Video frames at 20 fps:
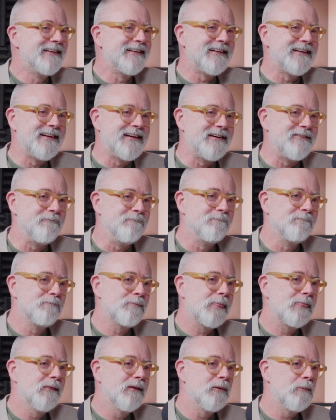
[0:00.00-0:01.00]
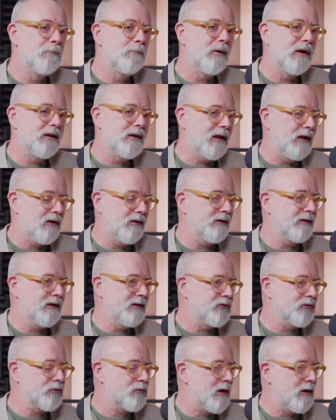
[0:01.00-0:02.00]
But yeah, on
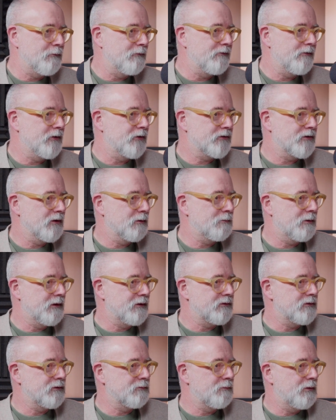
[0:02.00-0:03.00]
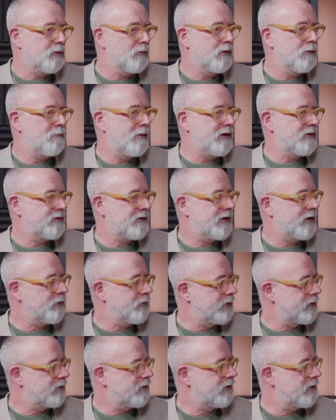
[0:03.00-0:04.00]
Instagram and various other places. But we're based here
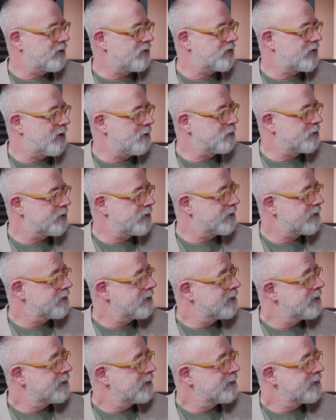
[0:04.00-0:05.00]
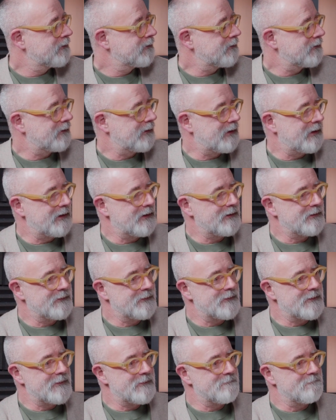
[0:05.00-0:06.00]
in Chelmsford, and
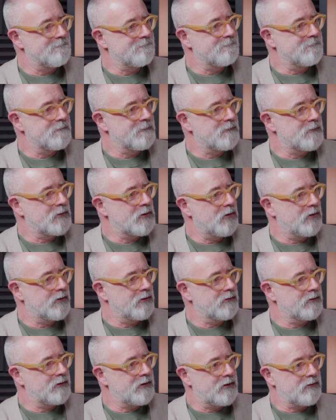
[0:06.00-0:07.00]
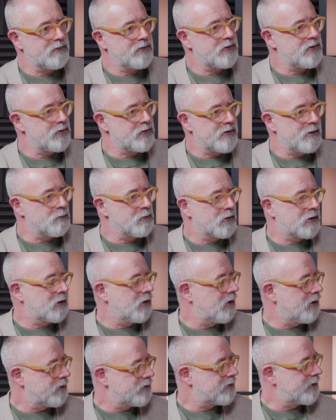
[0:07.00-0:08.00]
got, you know, a huge number of
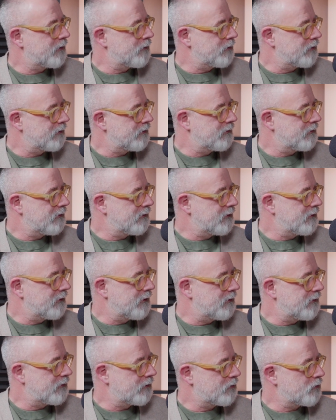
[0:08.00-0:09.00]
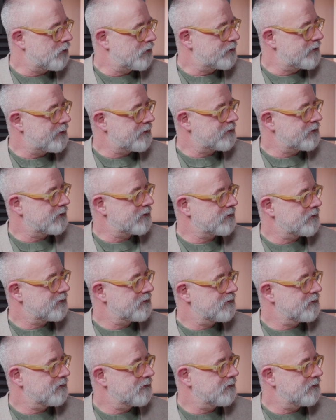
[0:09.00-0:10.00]
clients here across
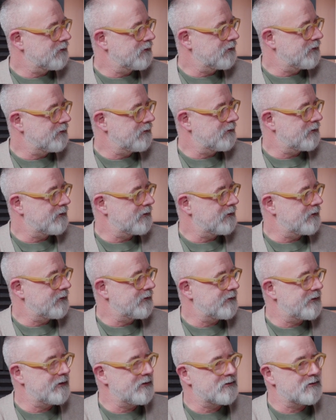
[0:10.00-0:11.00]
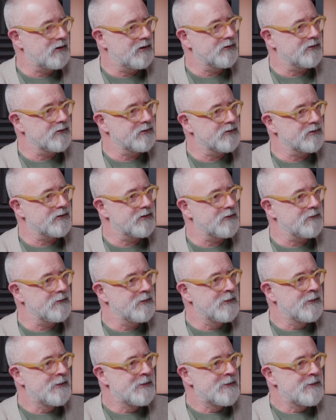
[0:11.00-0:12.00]
Essex and East London. So
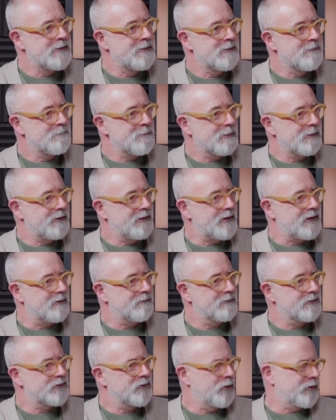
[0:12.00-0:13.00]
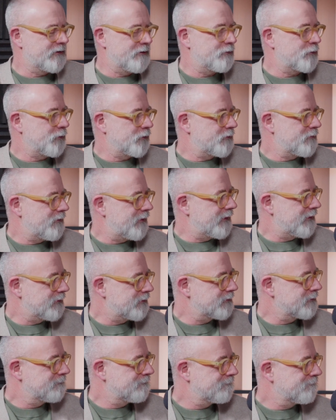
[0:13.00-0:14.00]
yeah, it's not difficult to find
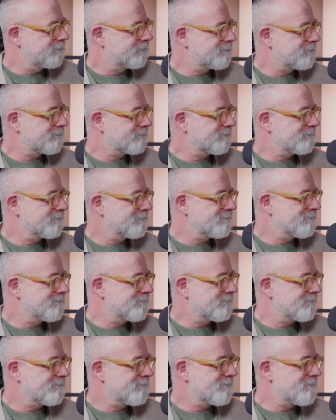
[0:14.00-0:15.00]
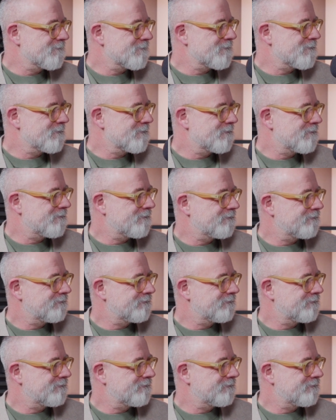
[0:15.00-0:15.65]
us. Well, thank you, Gareth.